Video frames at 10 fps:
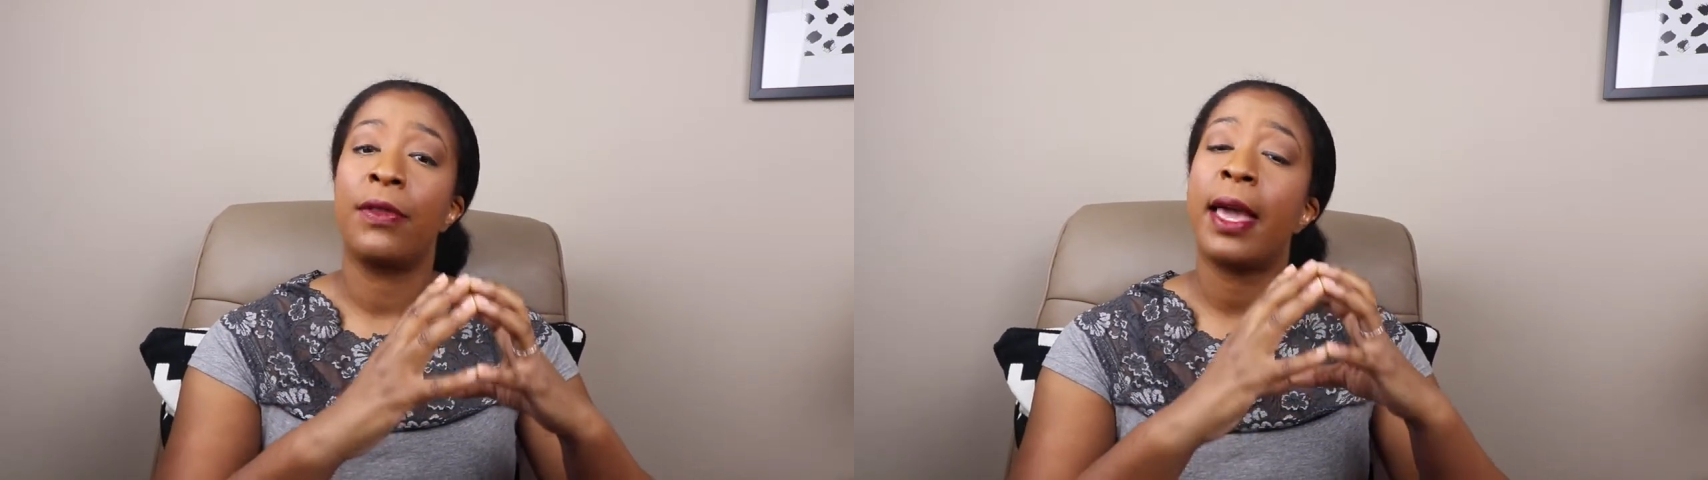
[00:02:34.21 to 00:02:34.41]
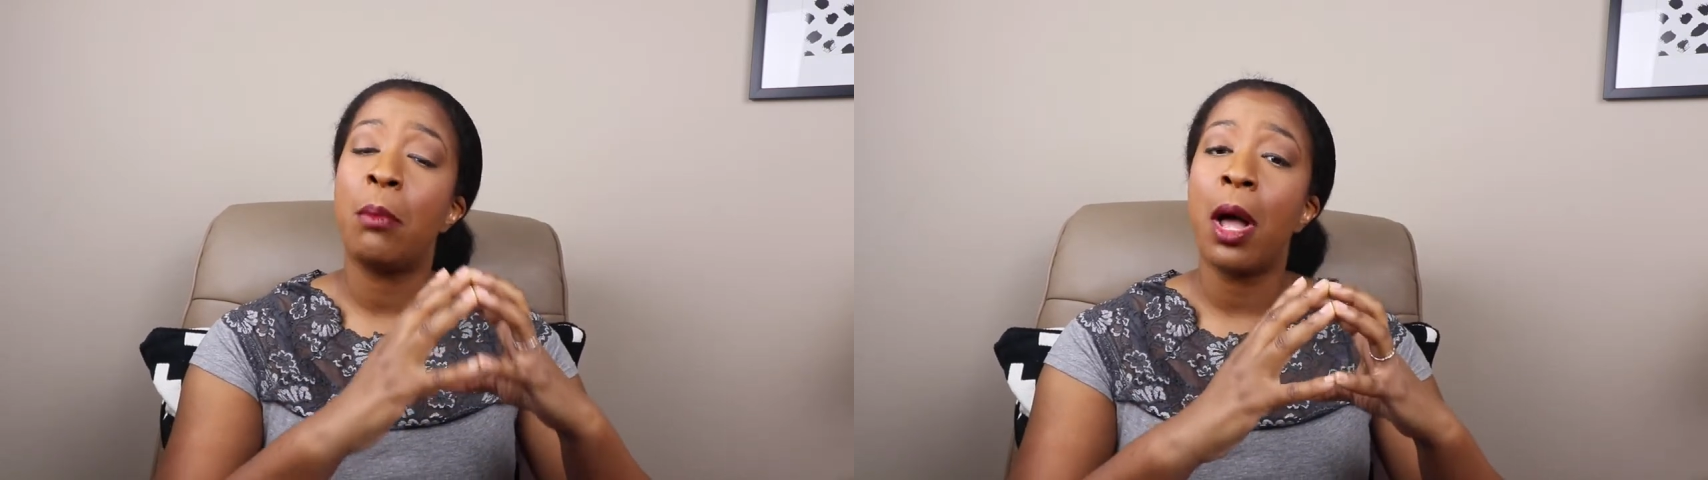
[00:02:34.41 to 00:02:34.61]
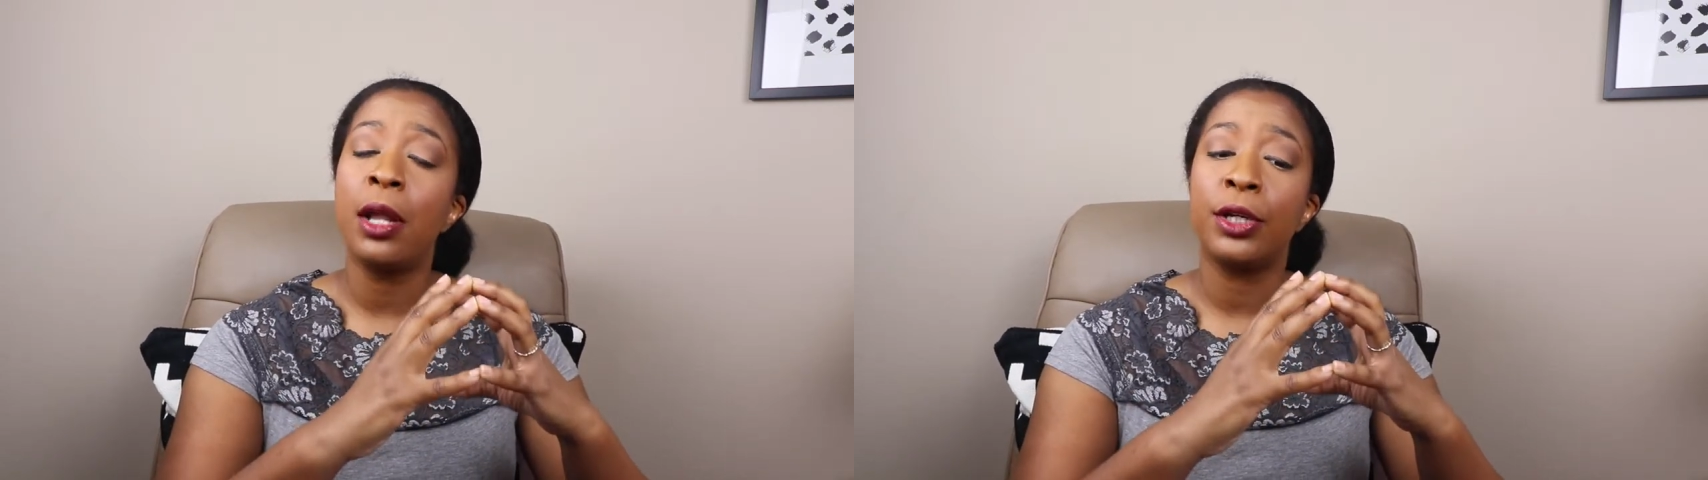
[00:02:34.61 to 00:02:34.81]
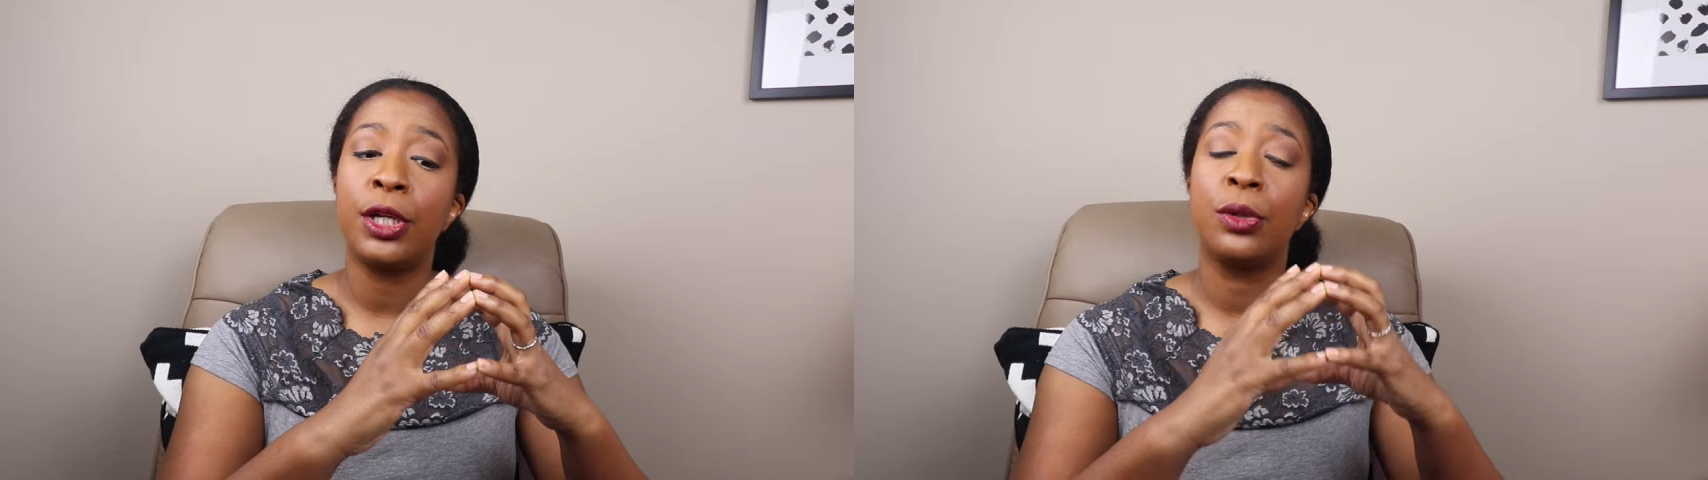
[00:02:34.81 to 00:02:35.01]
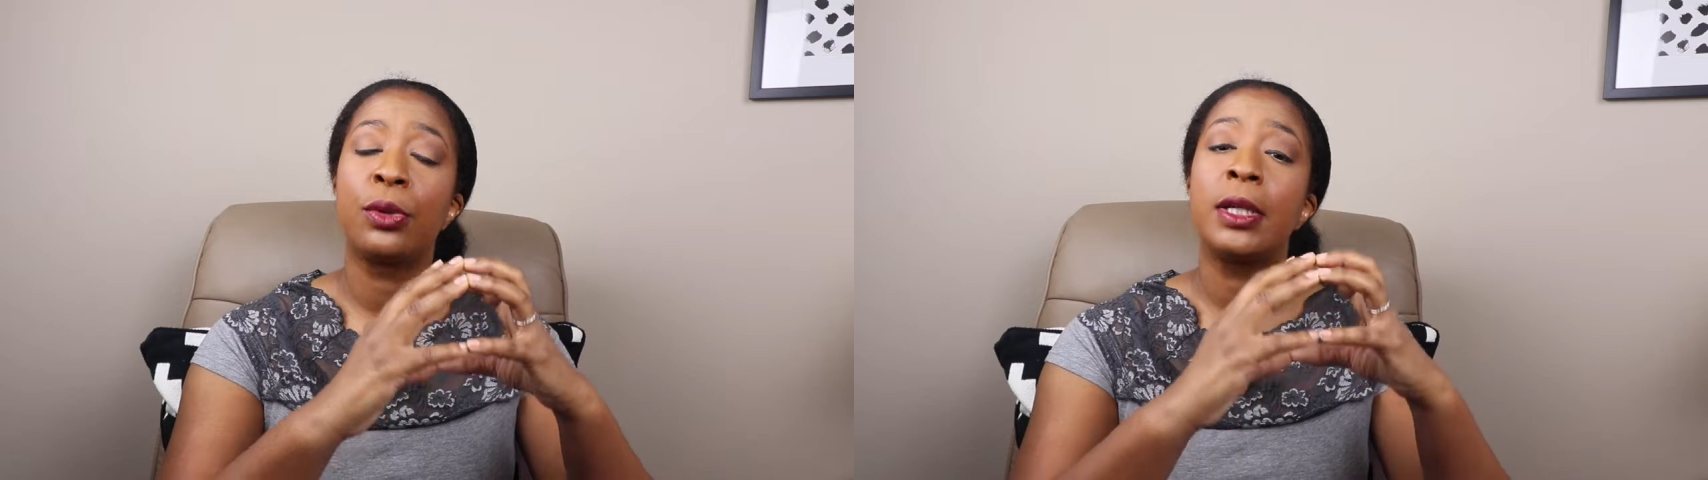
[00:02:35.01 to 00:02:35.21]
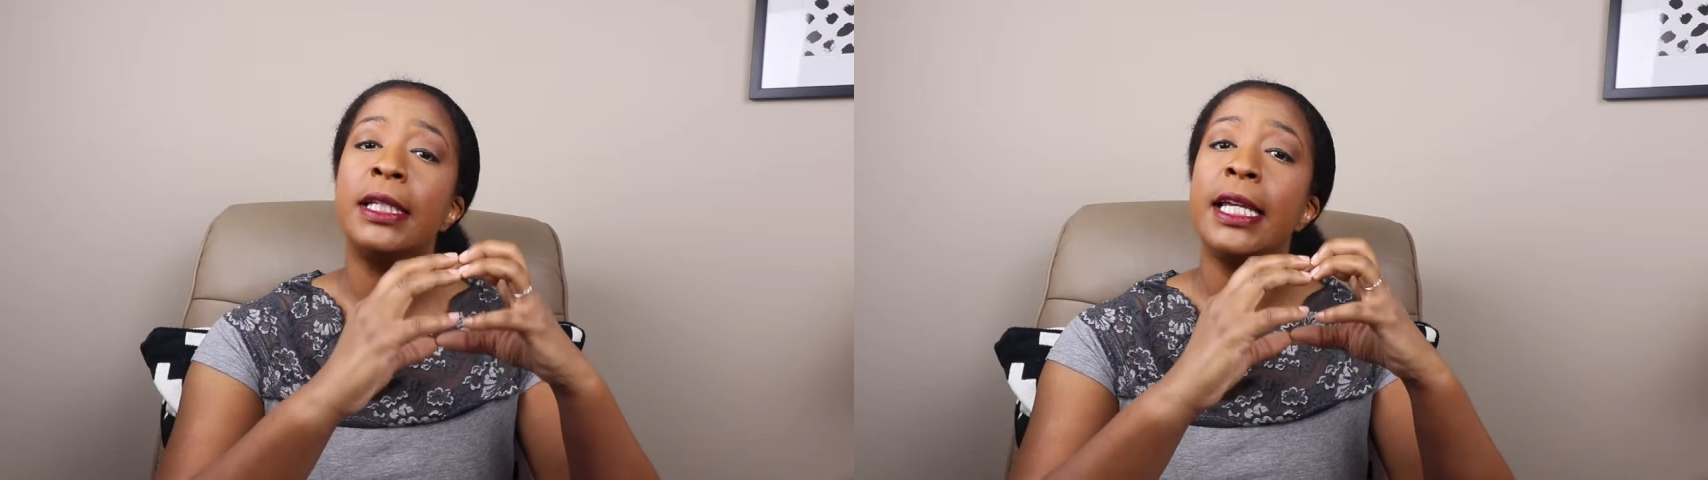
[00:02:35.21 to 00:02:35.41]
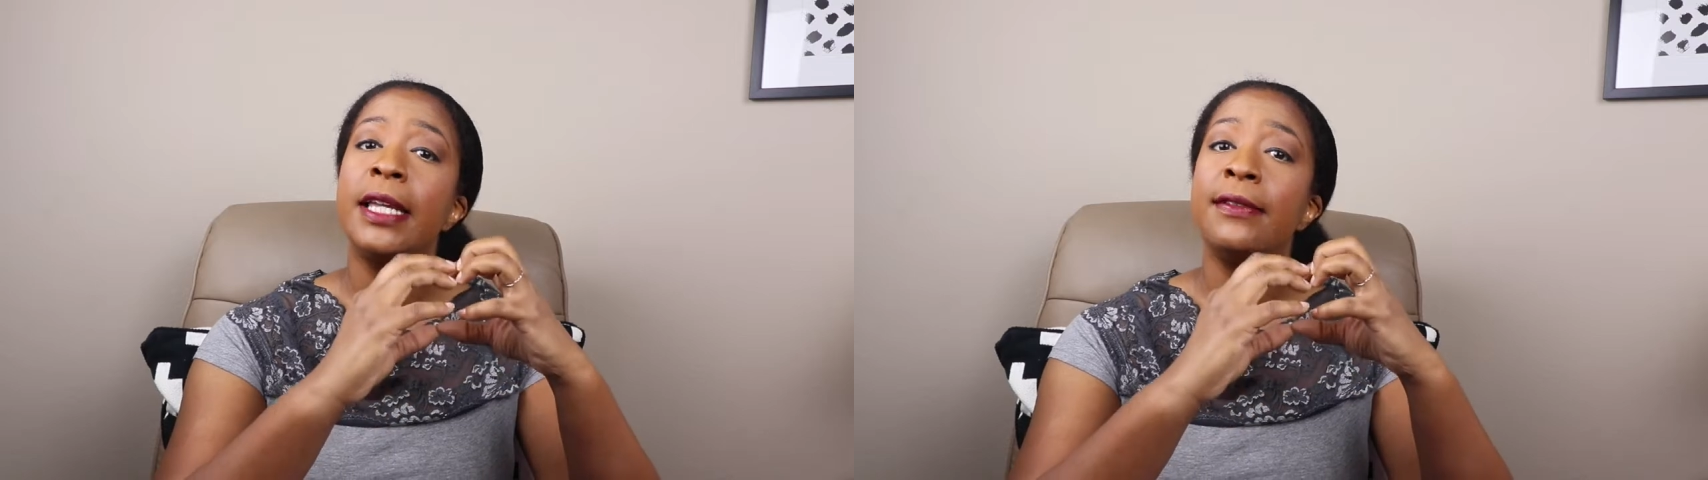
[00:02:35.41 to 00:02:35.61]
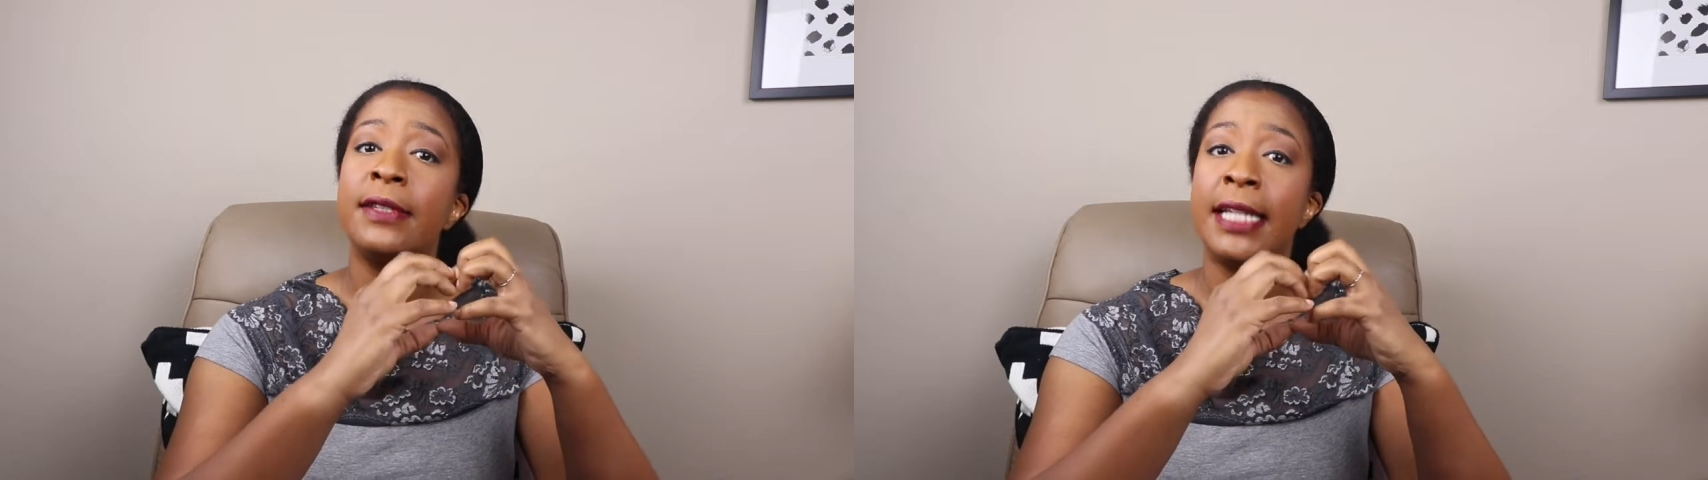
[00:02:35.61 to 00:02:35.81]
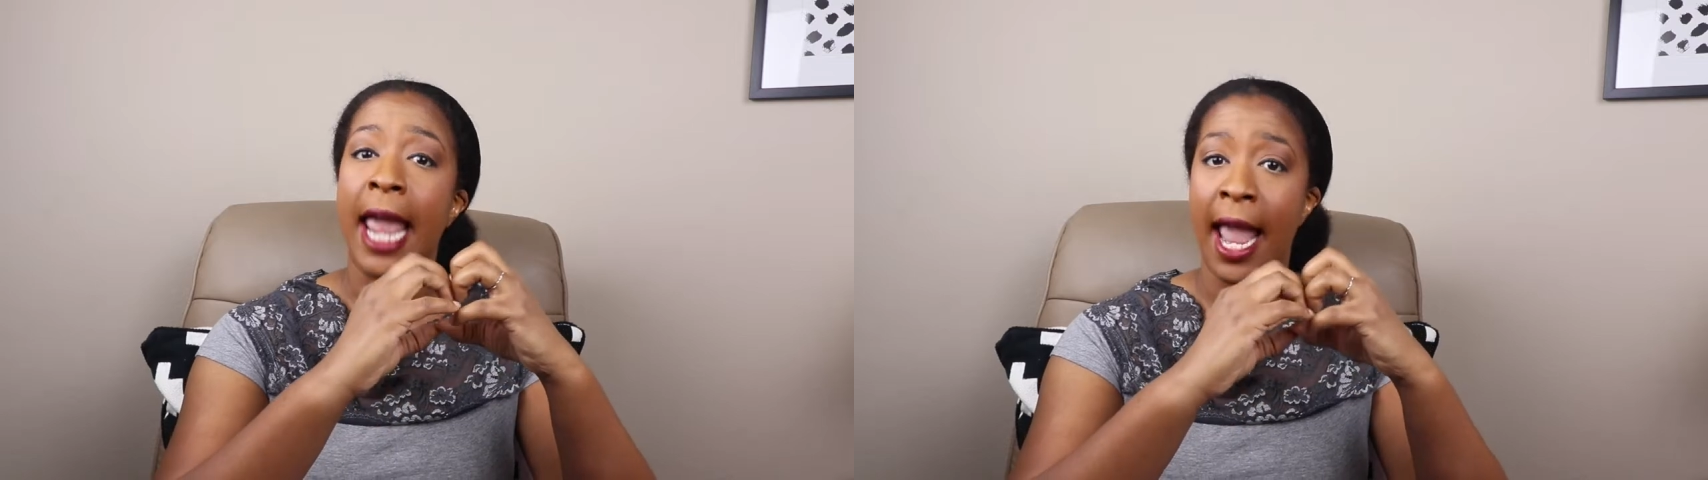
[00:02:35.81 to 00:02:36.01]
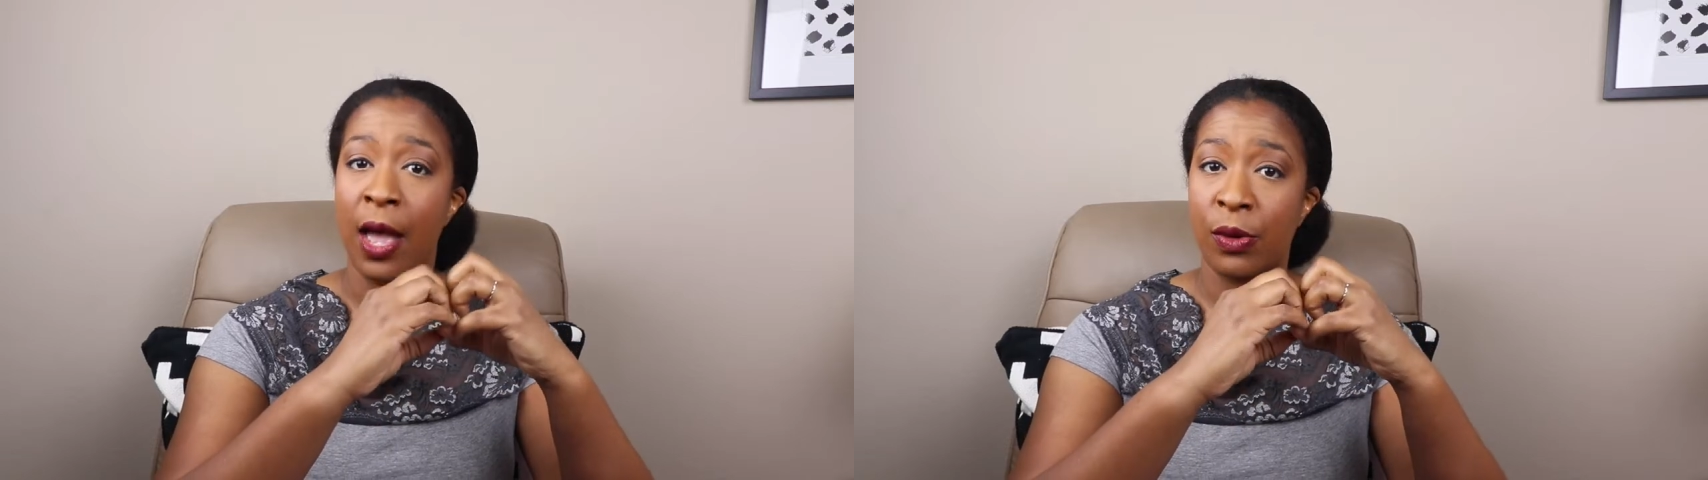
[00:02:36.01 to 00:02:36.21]
that molecule, cleaves
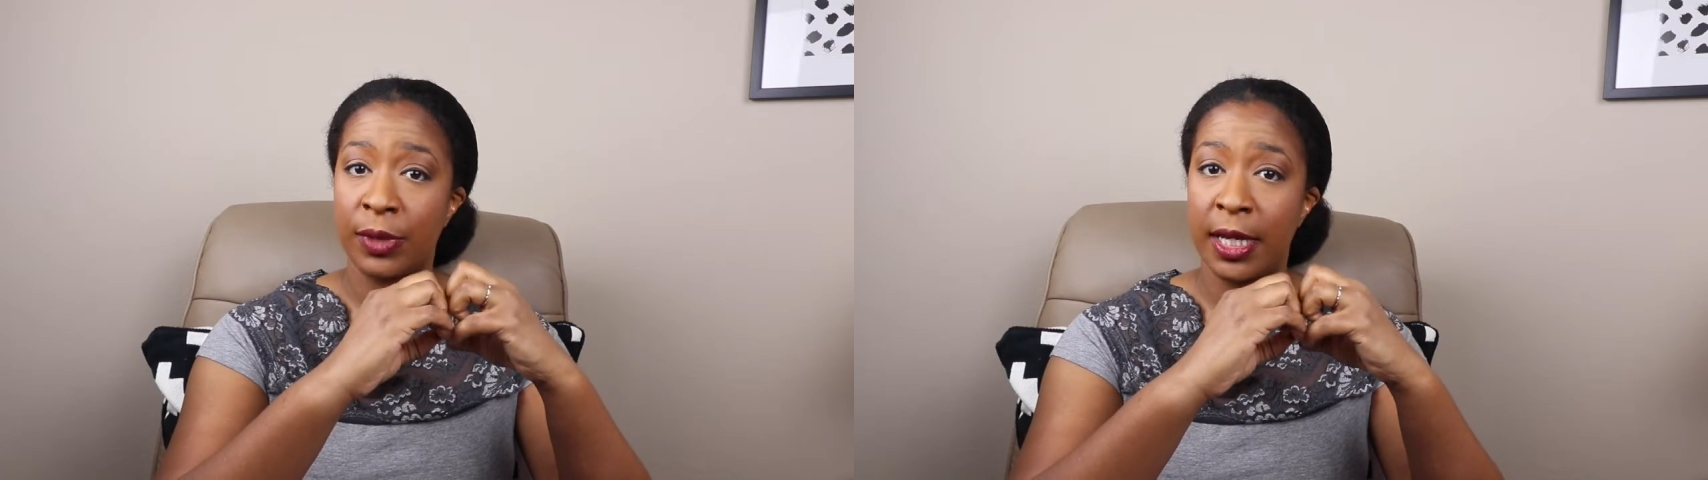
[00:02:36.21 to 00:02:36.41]
down